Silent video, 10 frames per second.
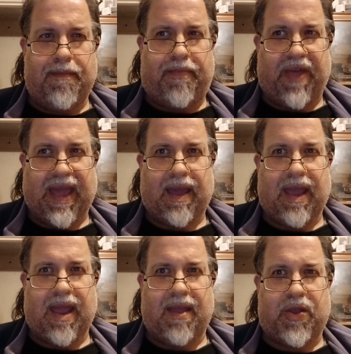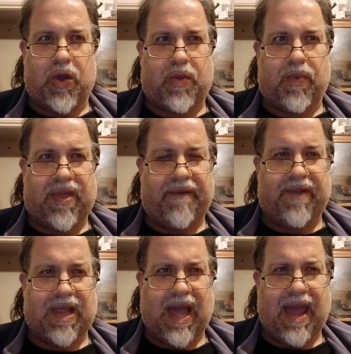thing, just with
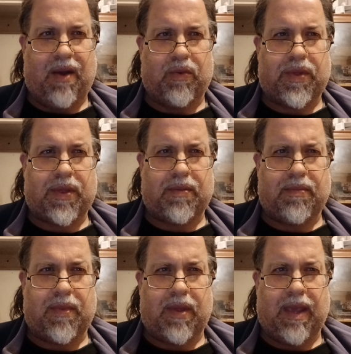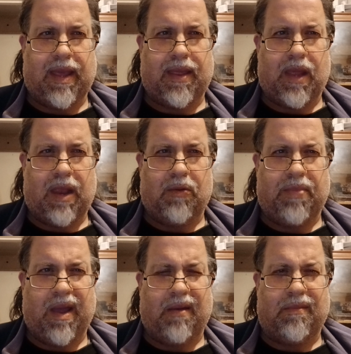different layouts, is a little
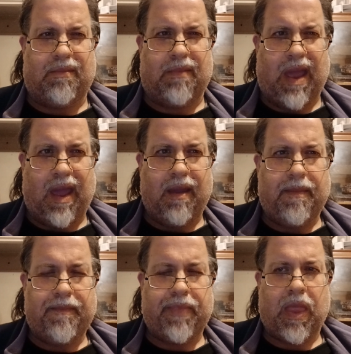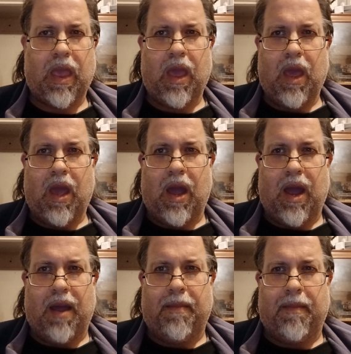bit meh.
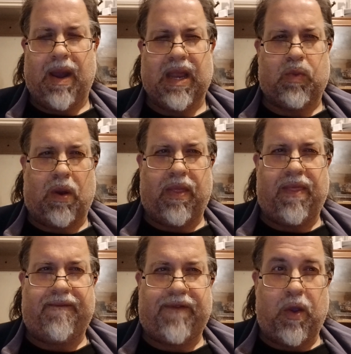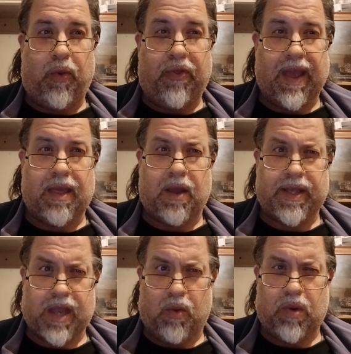And it's one of the few things I
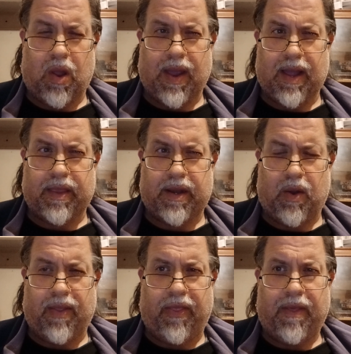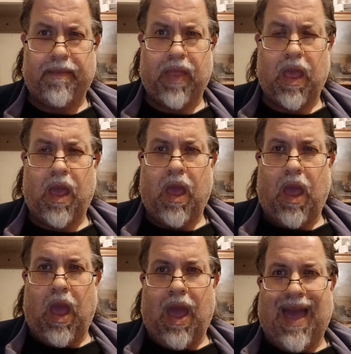don't like under 9th.
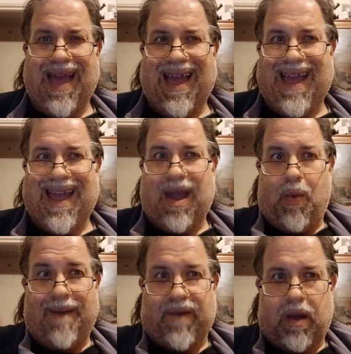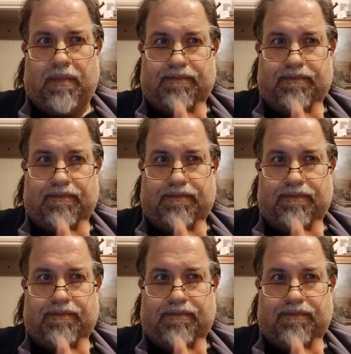However,